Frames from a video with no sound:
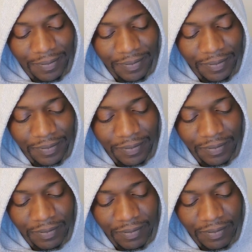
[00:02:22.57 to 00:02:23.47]

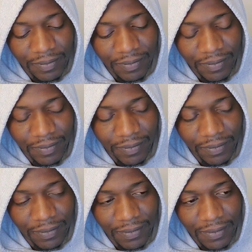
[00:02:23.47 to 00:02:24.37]

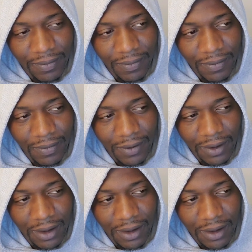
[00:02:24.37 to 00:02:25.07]
Nobody speaks.